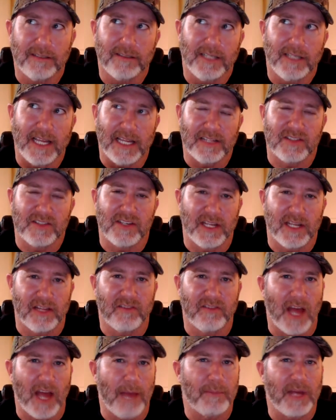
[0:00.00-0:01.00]

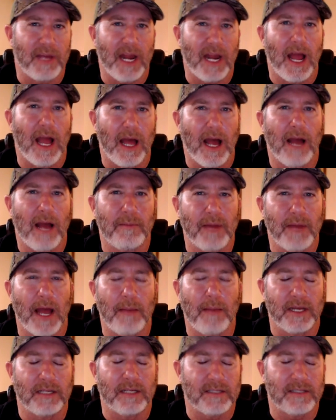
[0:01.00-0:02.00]
instance, I'm going
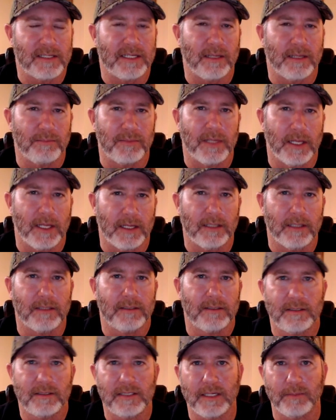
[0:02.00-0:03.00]
to tip
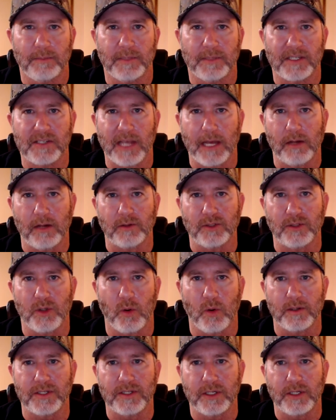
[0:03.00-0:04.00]
the scale
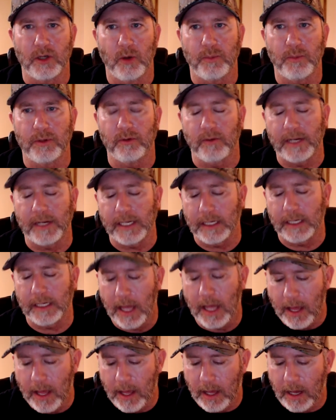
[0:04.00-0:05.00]
towards the open reed
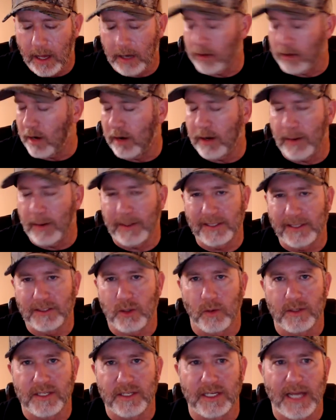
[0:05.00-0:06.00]
or
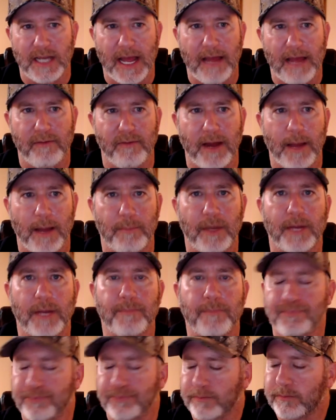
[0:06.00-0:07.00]
towards the diaphragm.
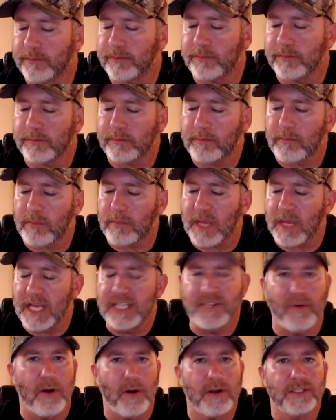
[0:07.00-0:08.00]
But
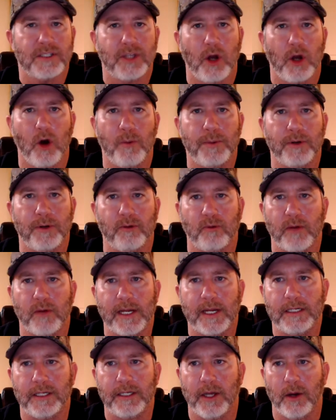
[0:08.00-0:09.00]
as far as an open
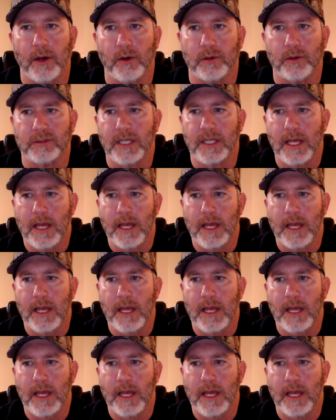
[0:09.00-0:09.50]
reed goes,